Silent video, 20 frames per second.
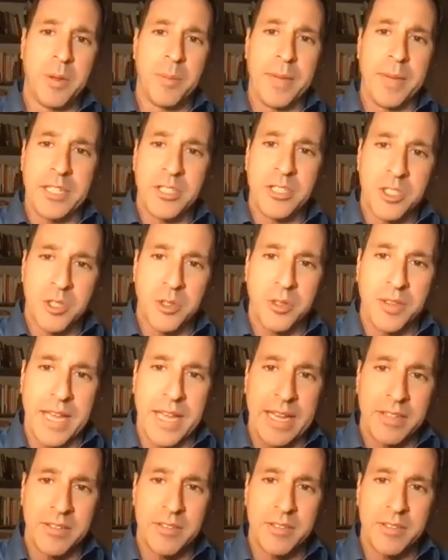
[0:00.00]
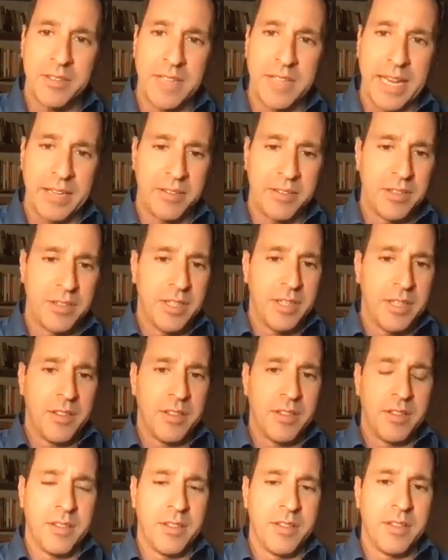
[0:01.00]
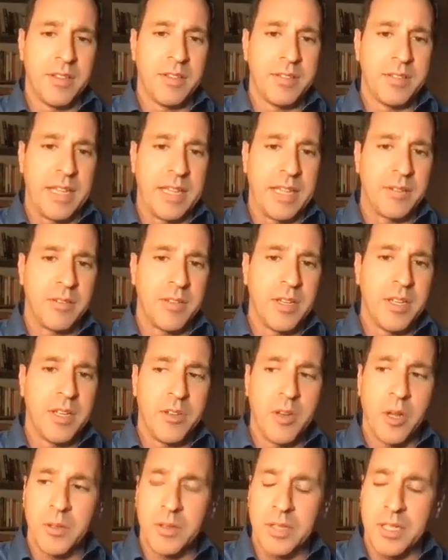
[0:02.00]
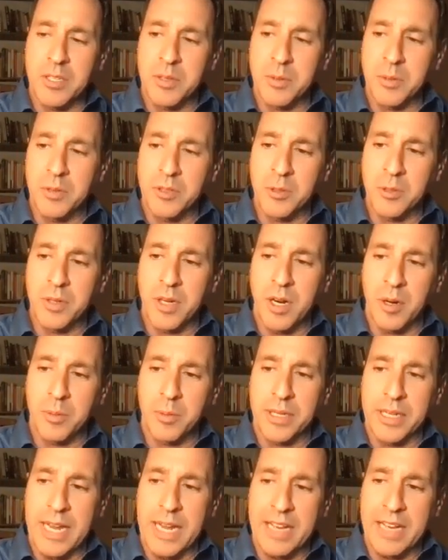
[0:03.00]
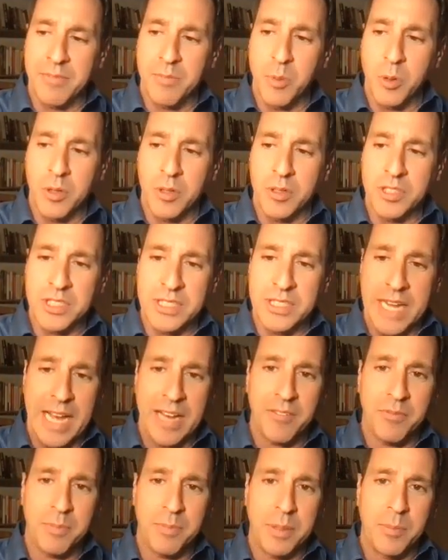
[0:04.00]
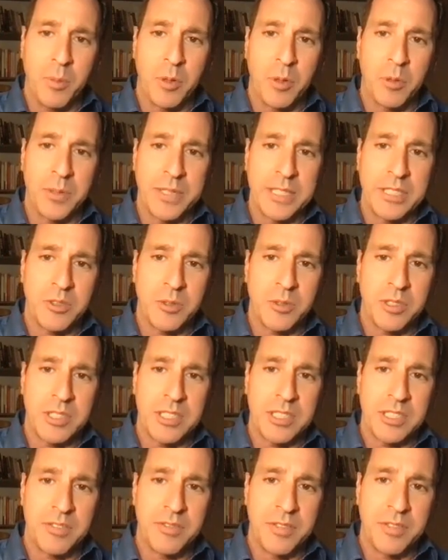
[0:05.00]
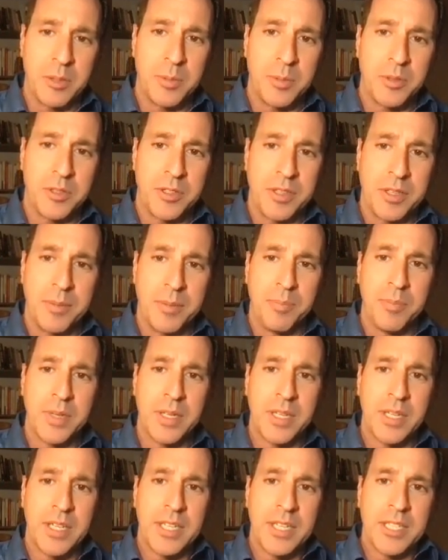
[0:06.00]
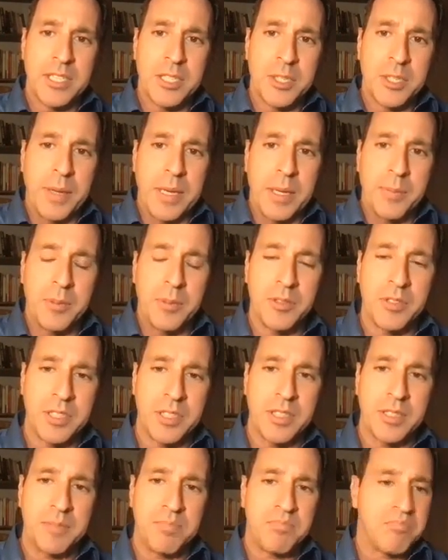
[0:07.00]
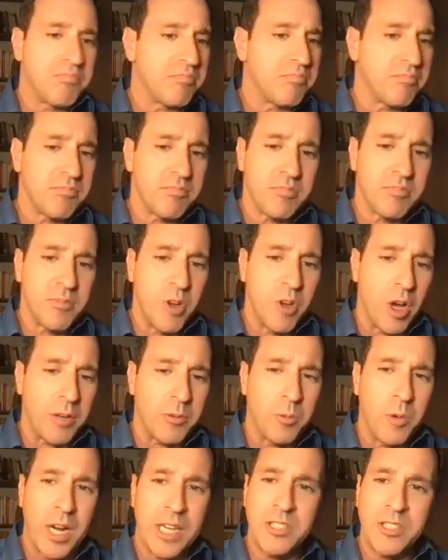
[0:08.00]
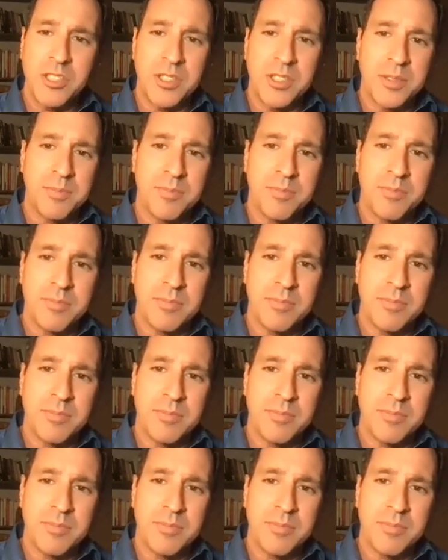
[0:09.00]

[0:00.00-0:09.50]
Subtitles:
We made sure that not only are we going to have more staff, but more resources available to them to be able to not rush,